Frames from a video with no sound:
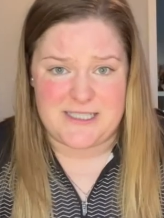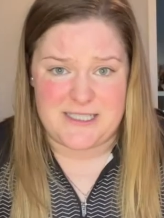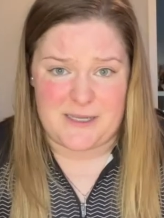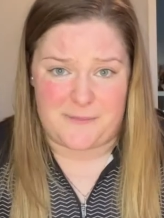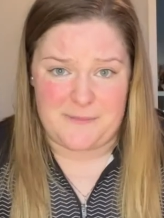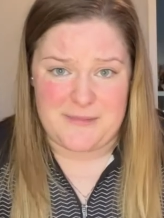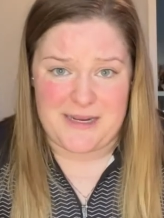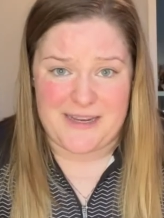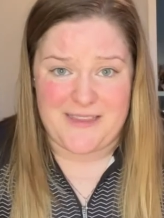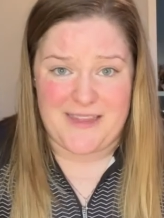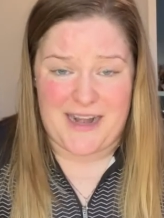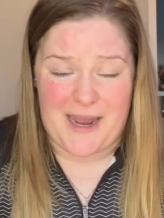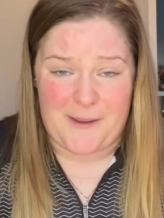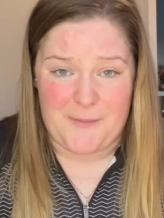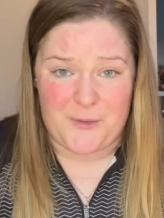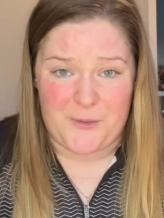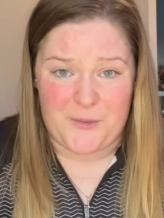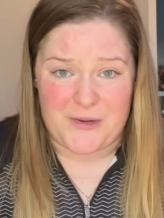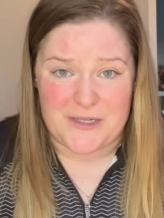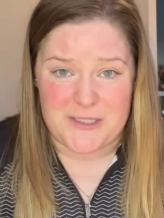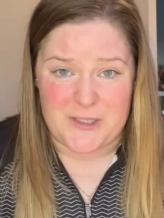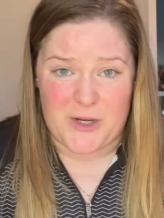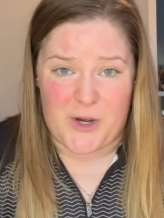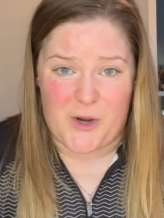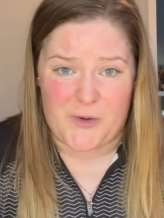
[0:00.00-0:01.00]
someday that I'm
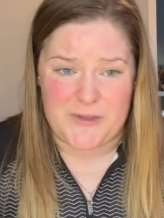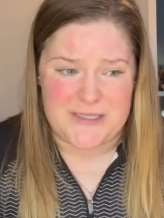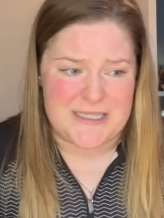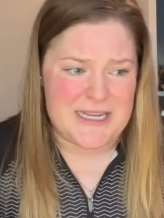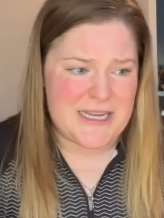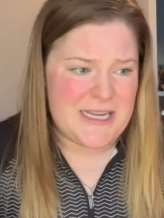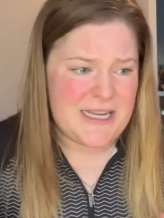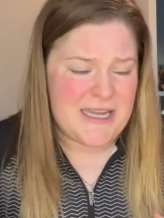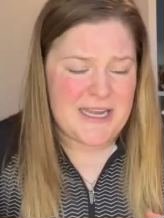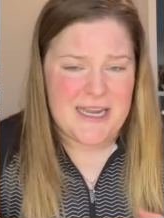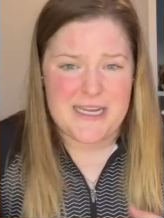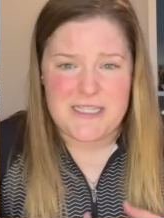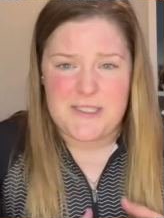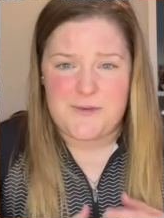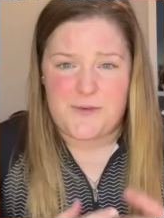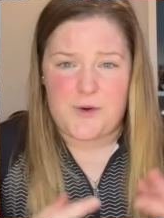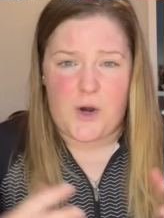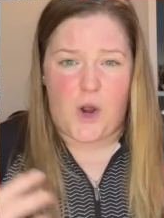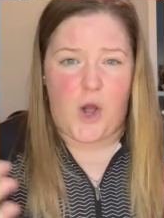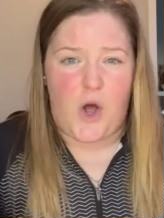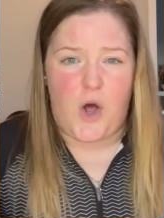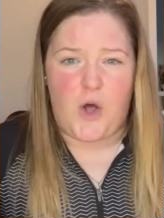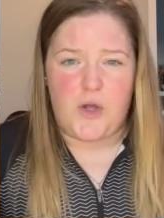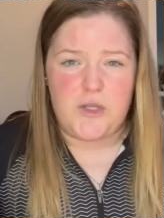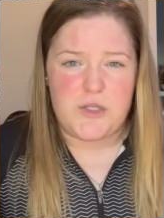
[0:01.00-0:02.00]
going to host. It's for
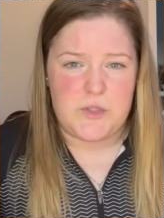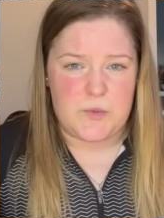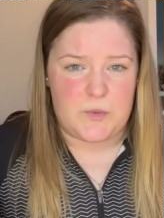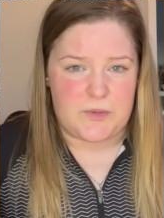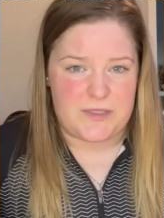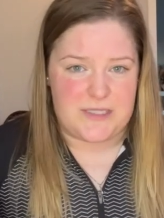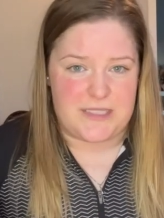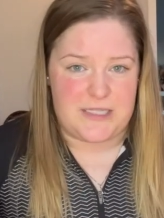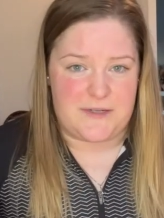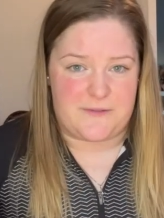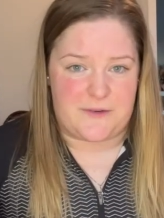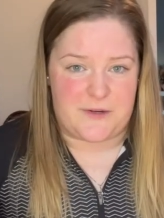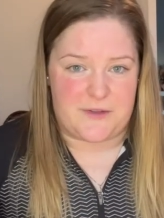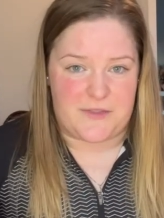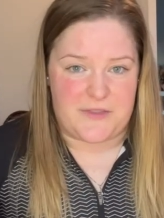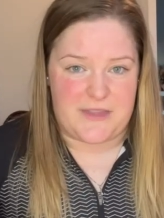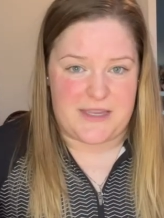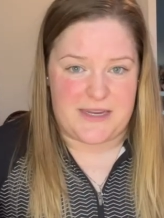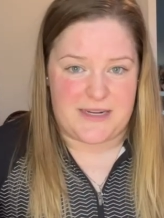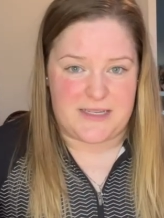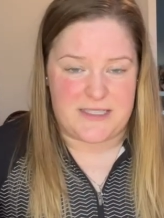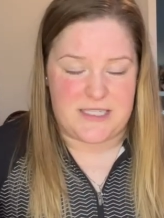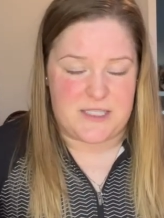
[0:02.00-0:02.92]
all sorts of different things.